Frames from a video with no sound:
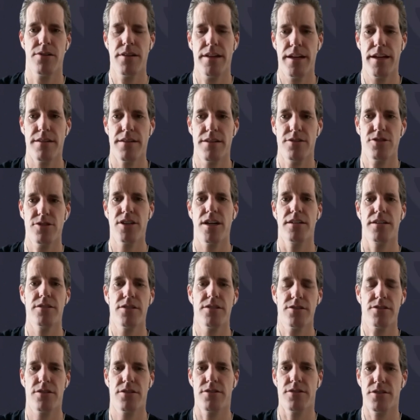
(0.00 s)
Like the
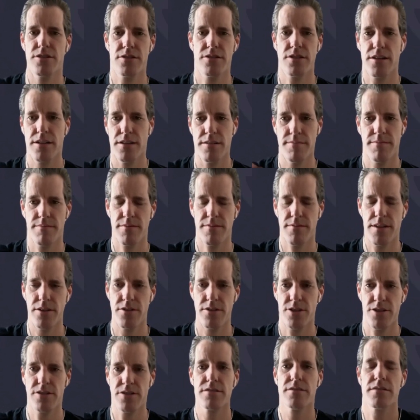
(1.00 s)
judges are just gonna, they're
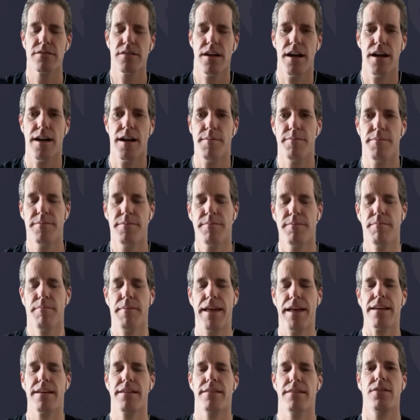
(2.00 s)
just um,
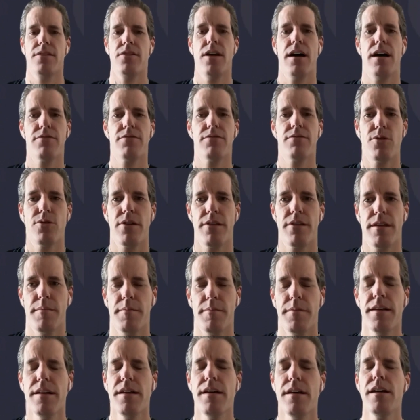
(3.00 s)
making the law for
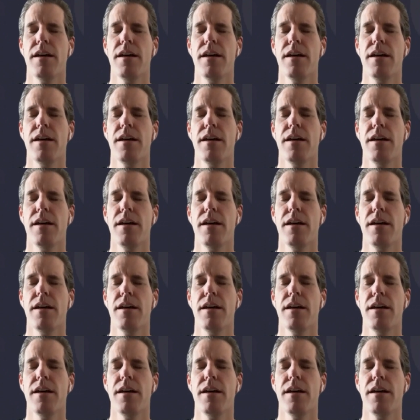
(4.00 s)
them.